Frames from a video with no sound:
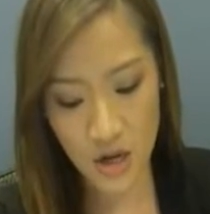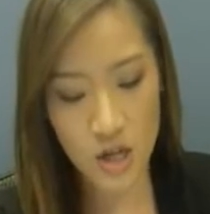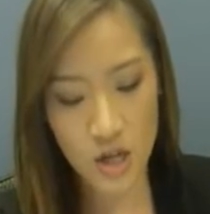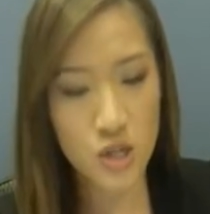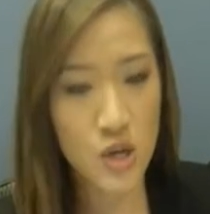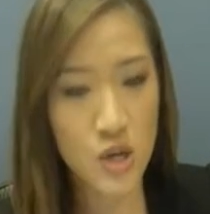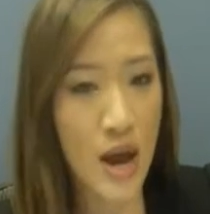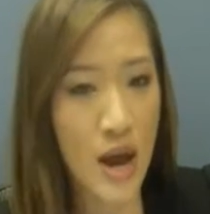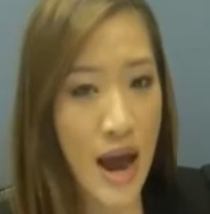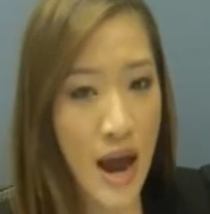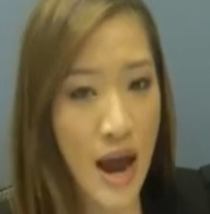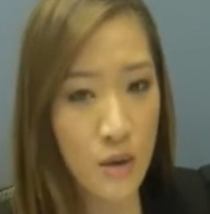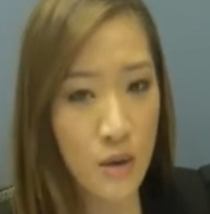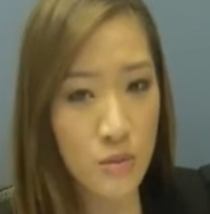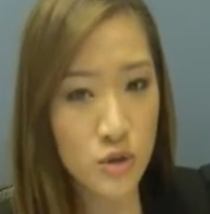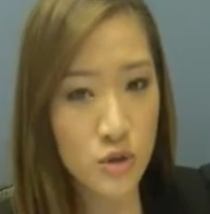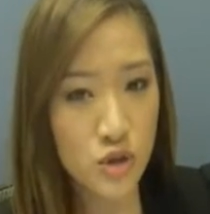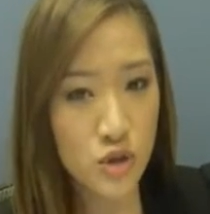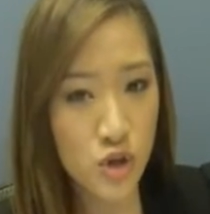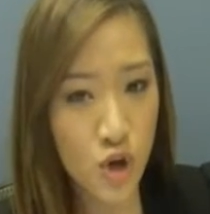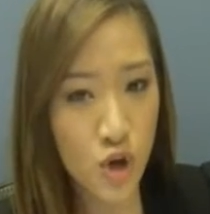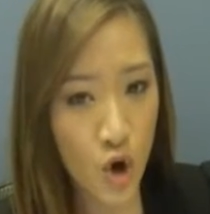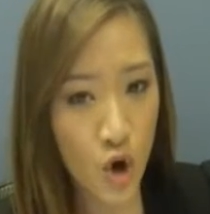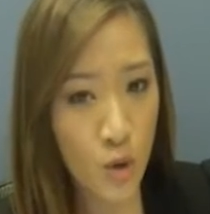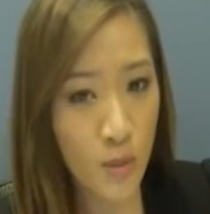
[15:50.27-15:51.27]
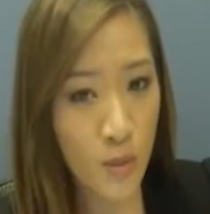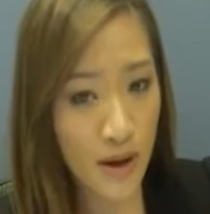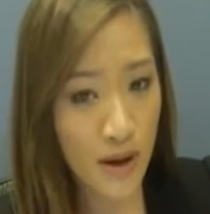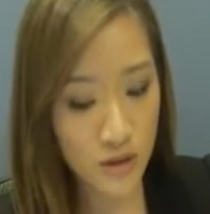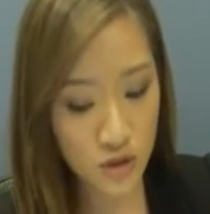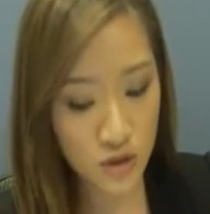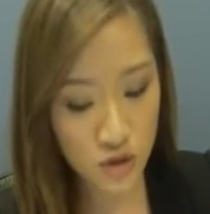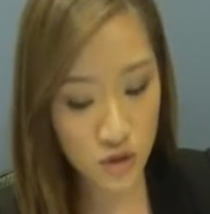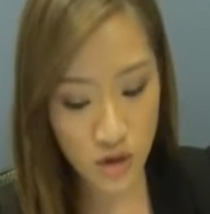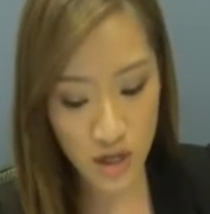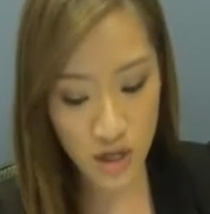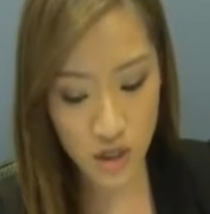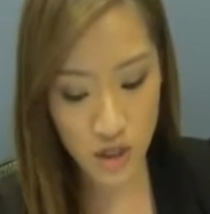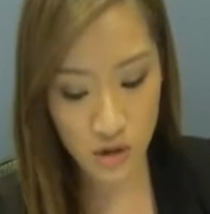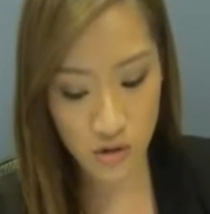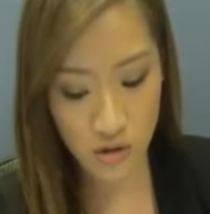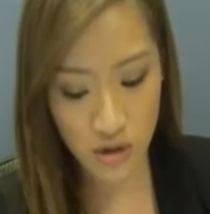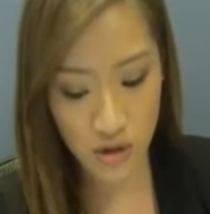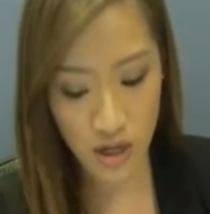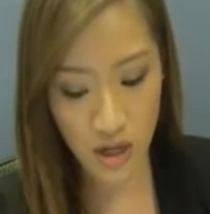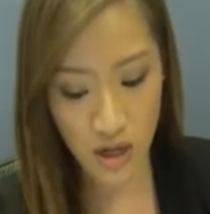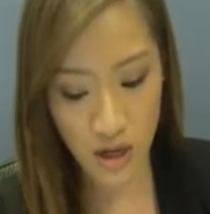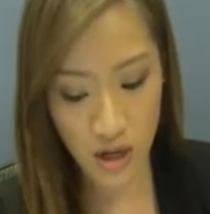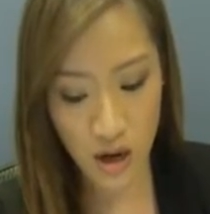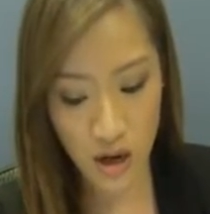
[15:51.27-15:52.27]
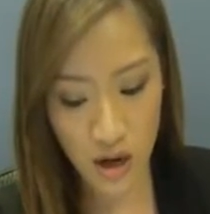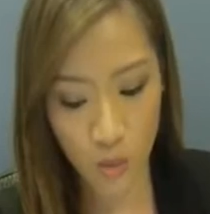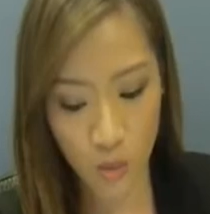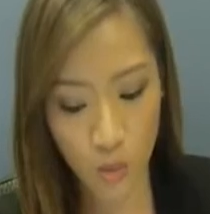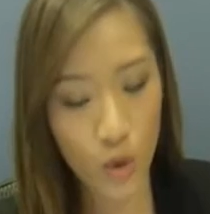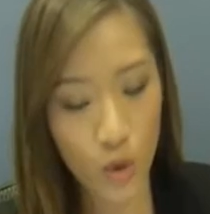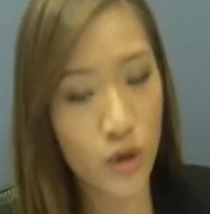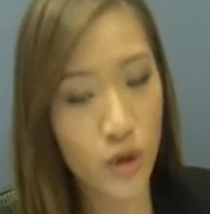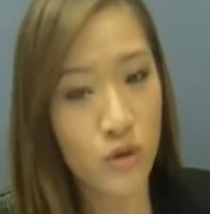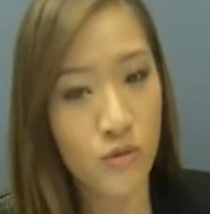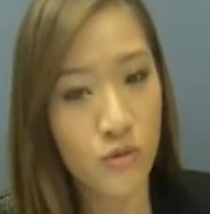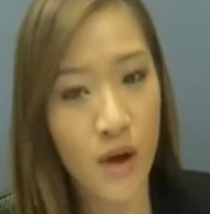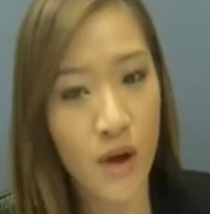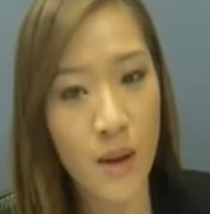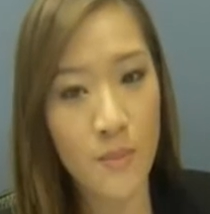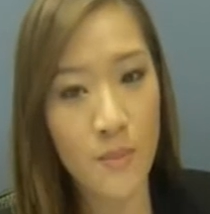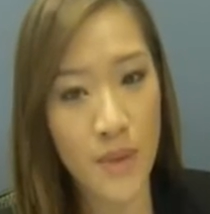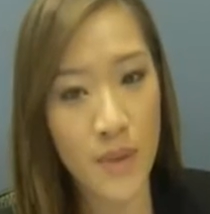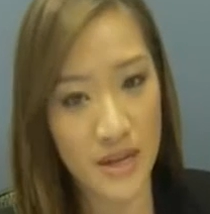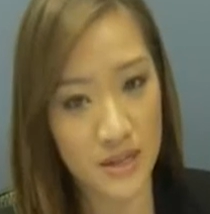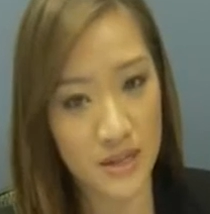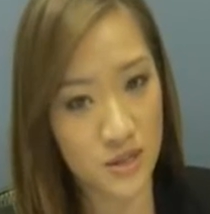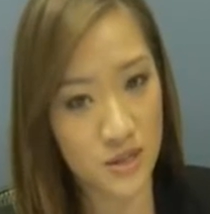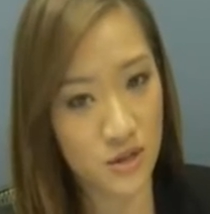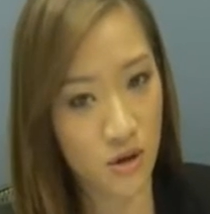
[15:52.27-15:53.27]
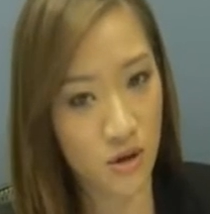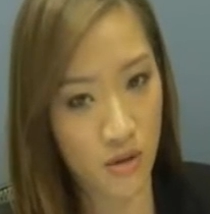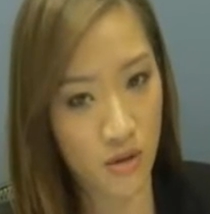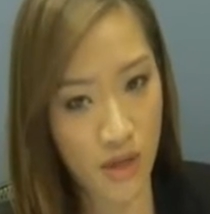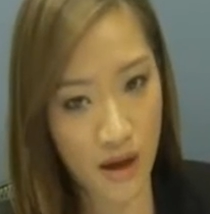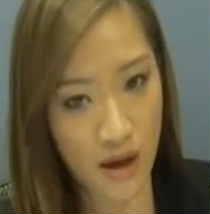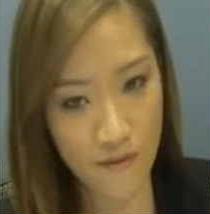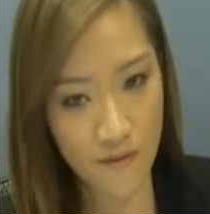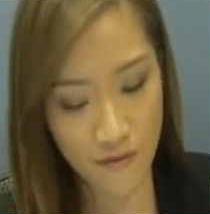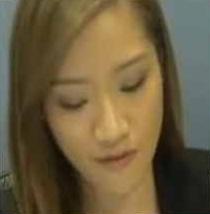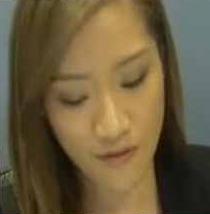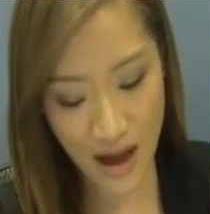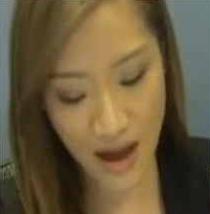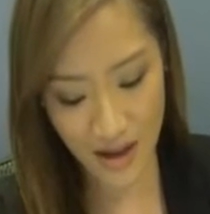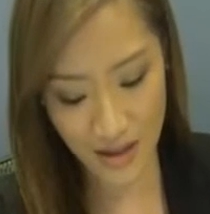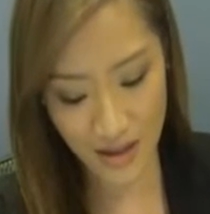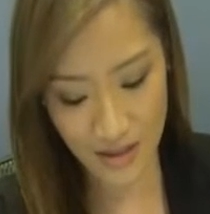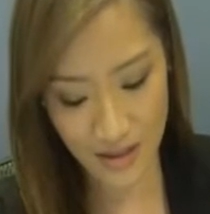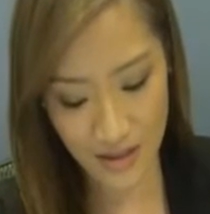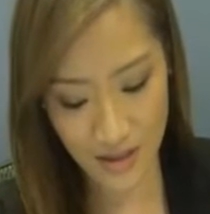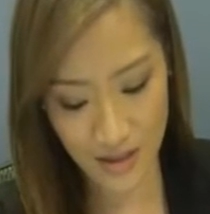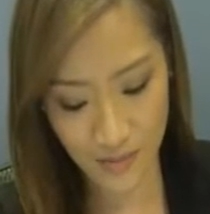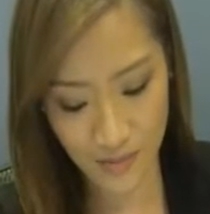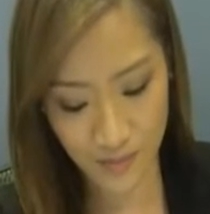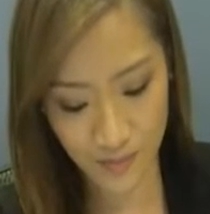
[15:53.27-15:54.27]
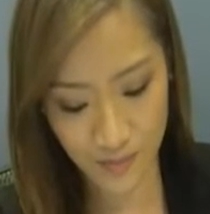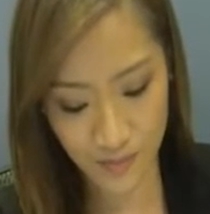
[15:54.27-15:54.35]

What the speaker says: So how would you go about structuring what you write based on that fact?